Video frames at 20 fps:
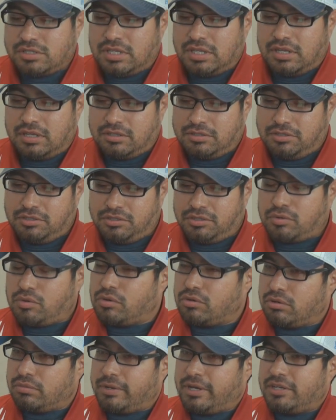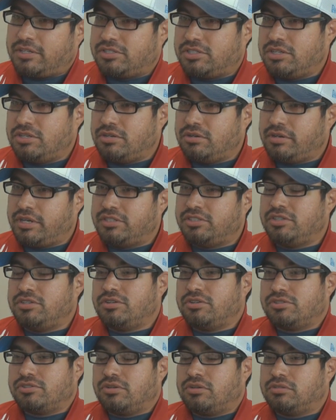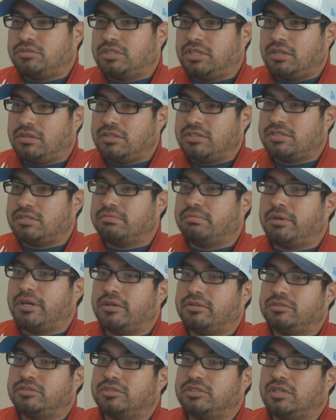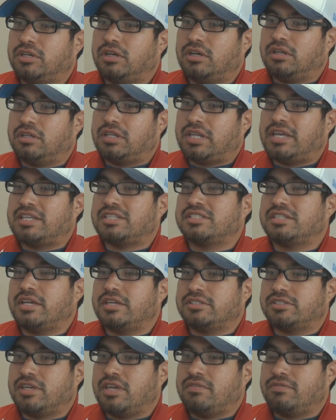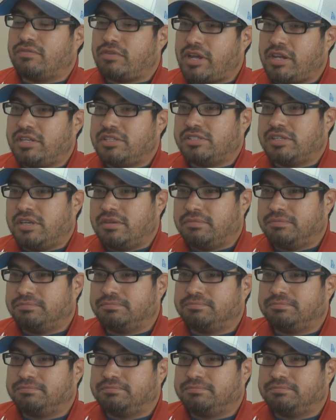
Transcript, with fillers: uh, you're the quarterback, senior, eighteen years old. Tell us about uh, last night's game, Friday's game.